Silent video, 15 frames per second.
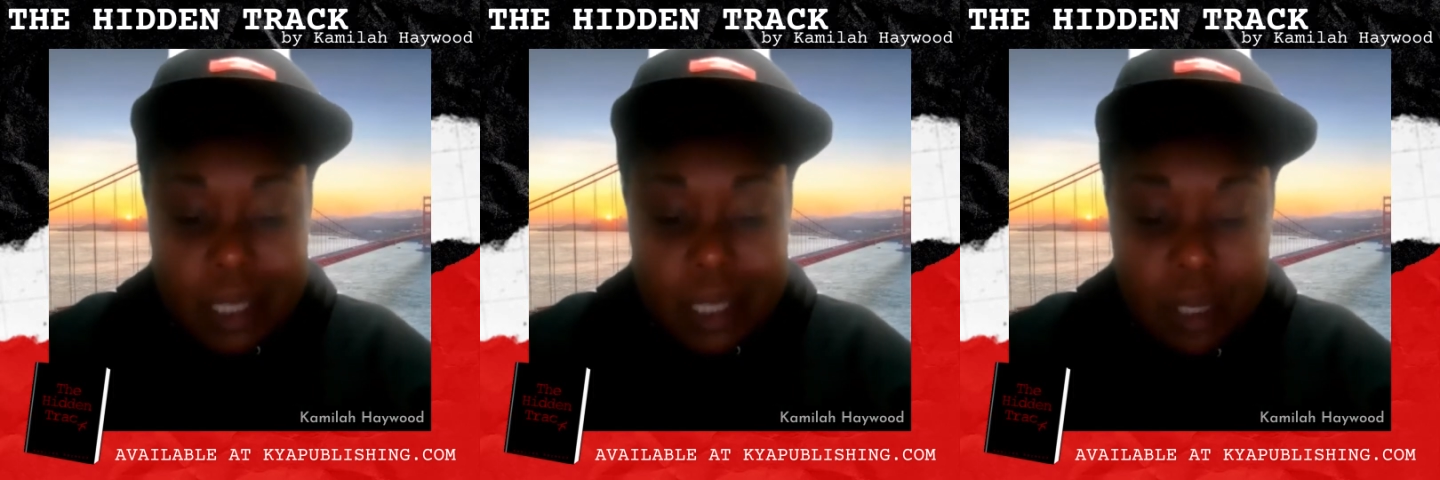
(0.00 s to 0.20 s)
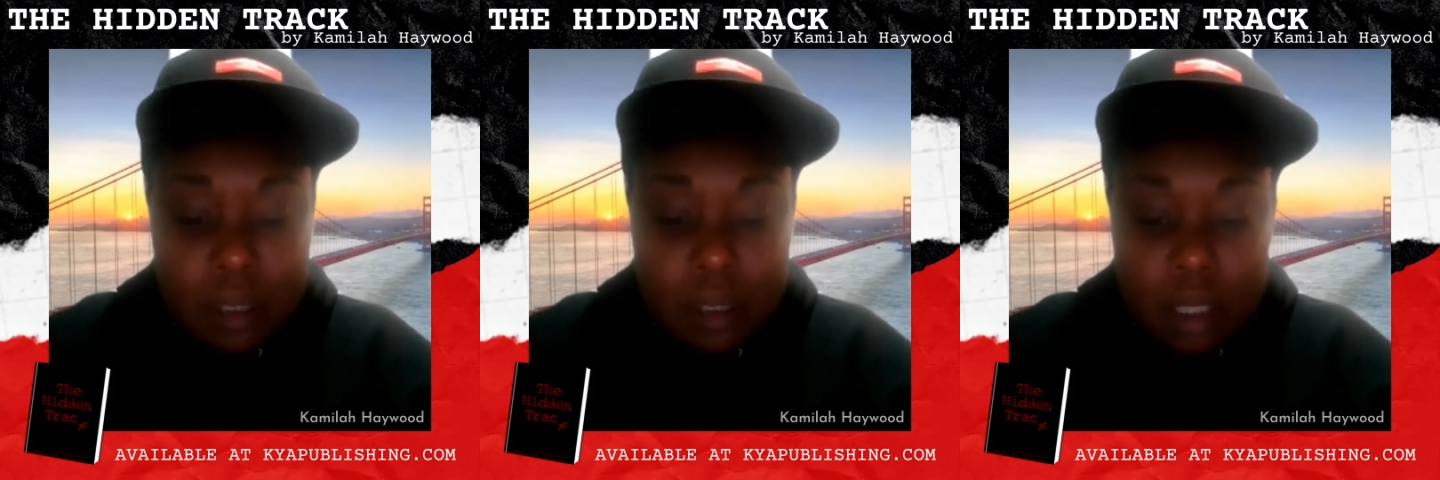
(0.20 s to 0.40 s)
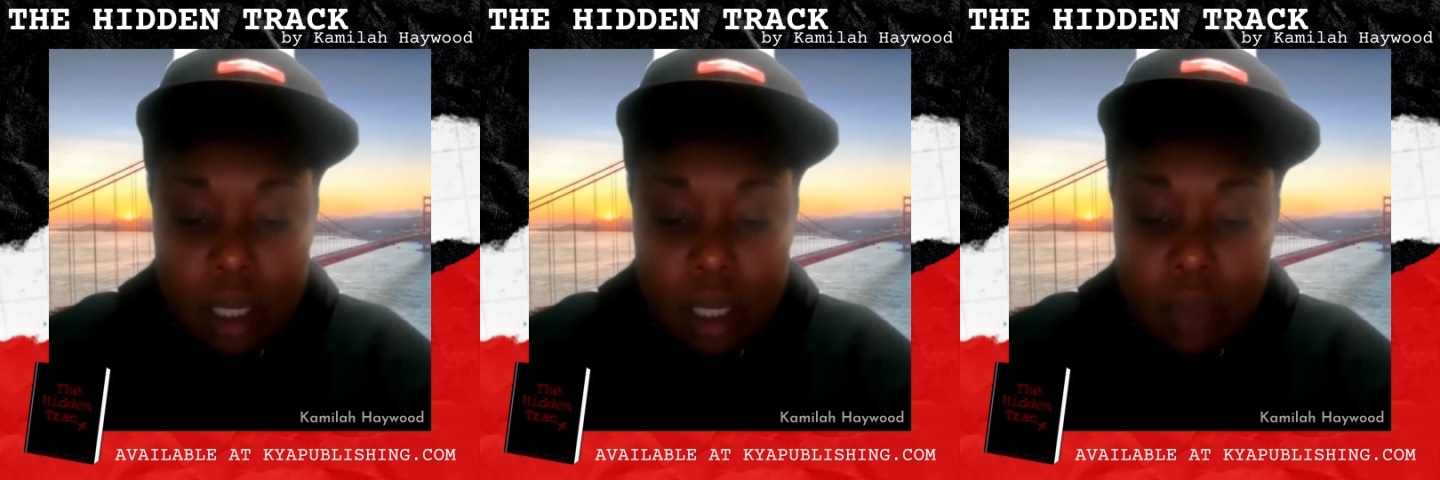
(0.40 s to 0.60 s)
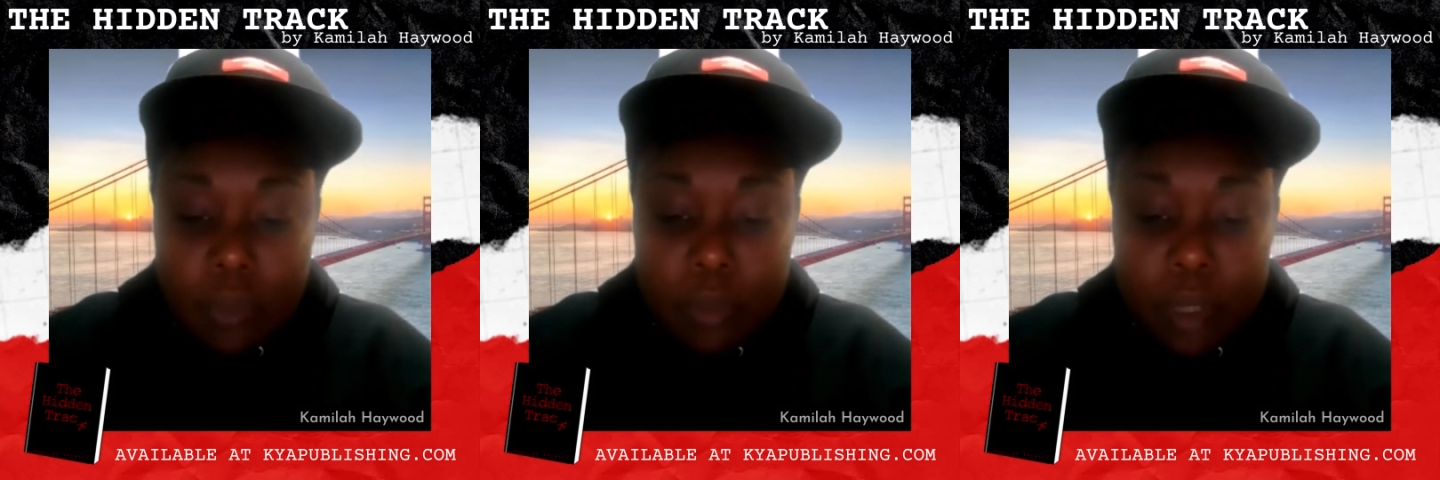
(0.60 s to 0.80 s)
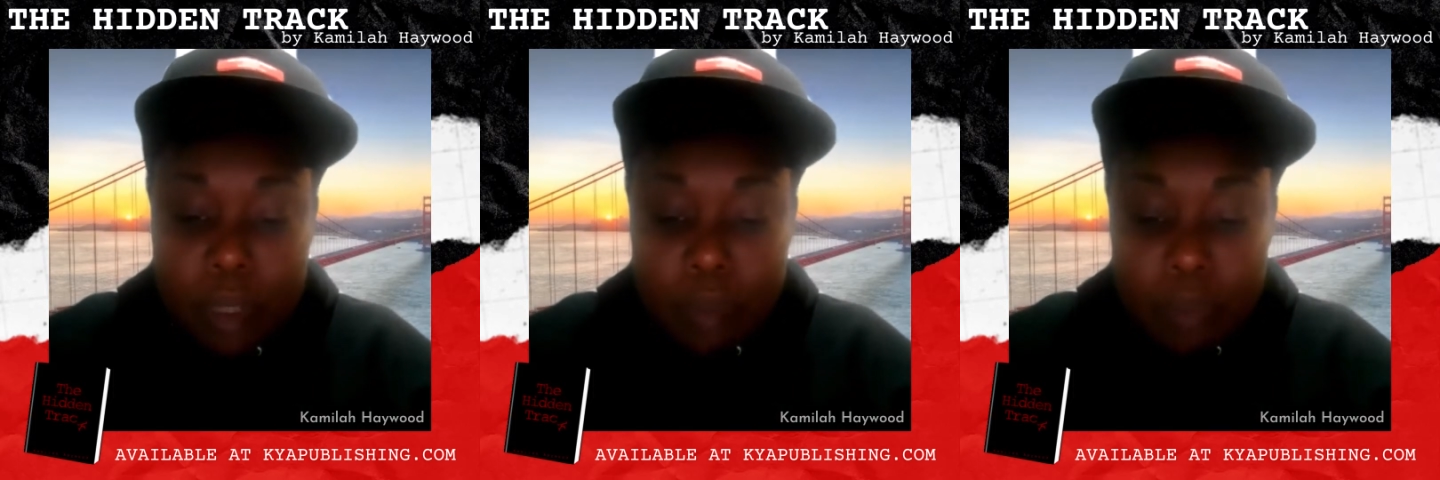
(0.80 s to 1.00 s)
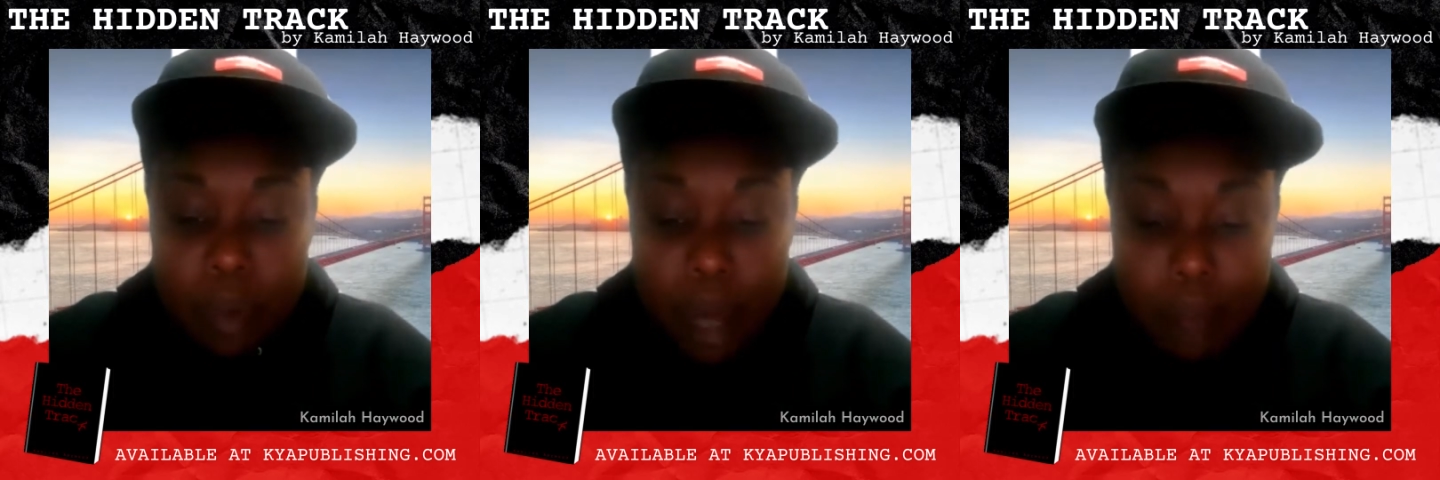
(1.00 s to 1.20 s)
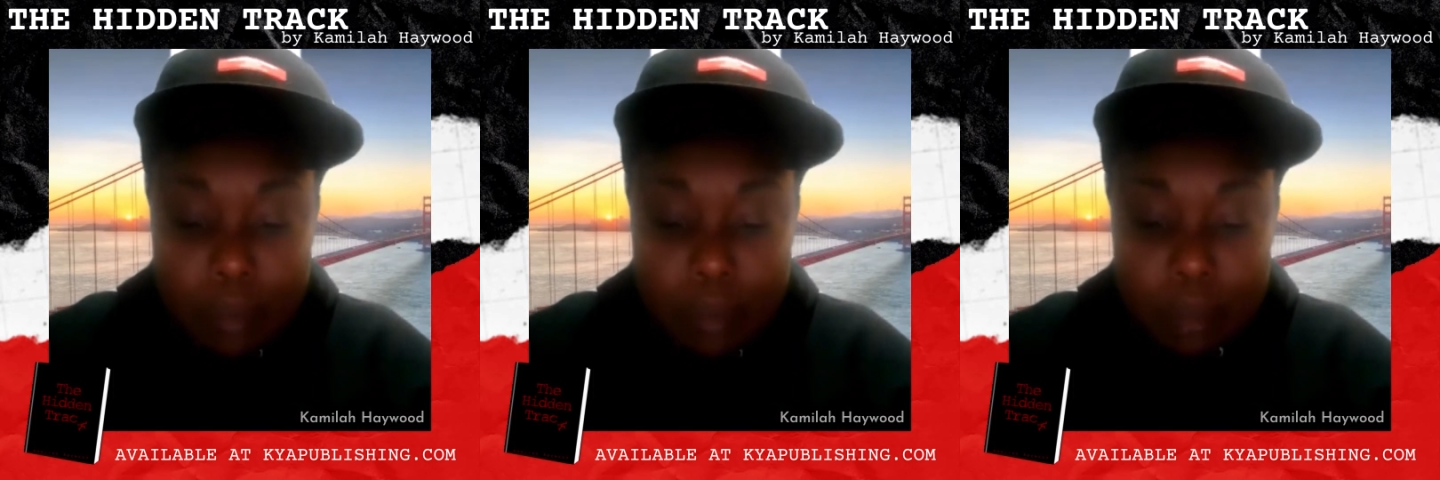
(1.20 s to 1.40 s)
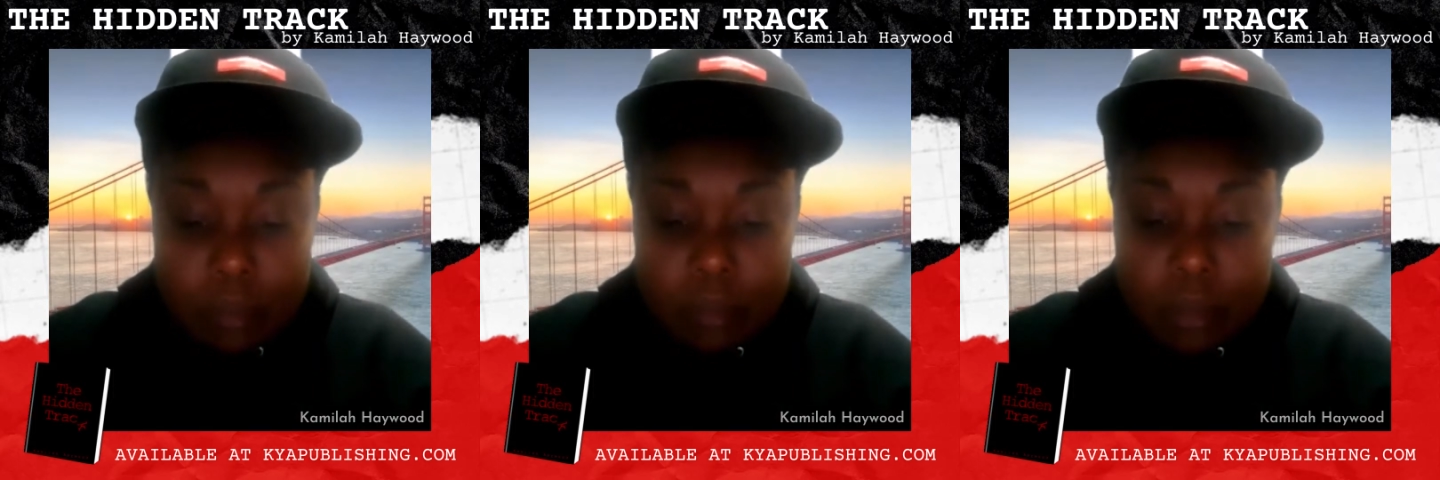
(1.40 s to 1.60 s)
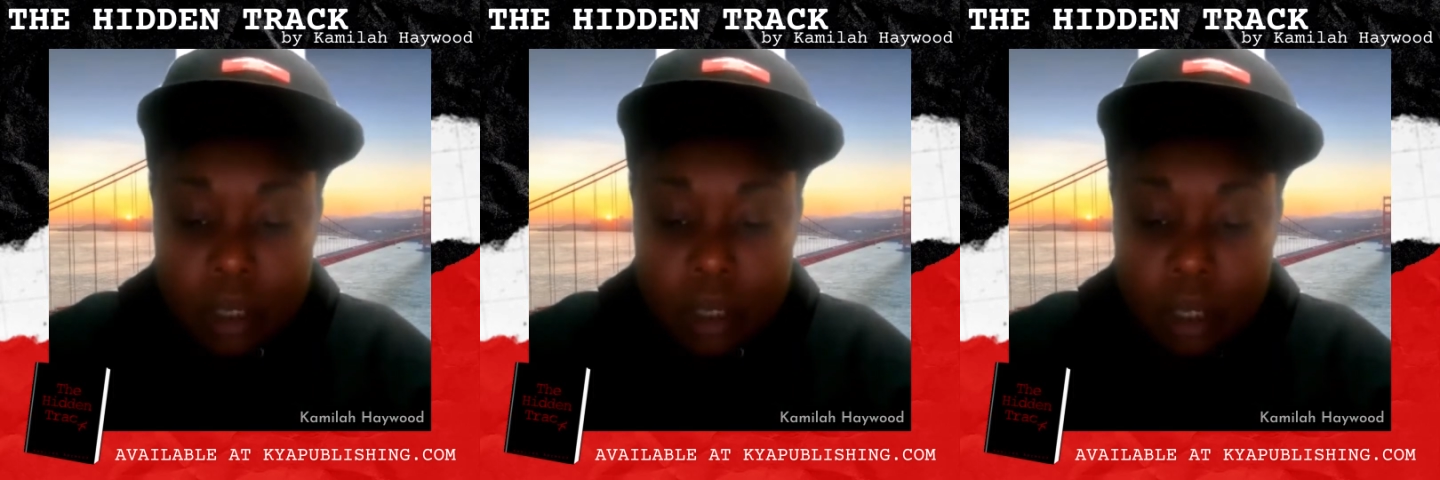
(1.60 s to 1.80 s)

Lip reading: end, it would be a problem.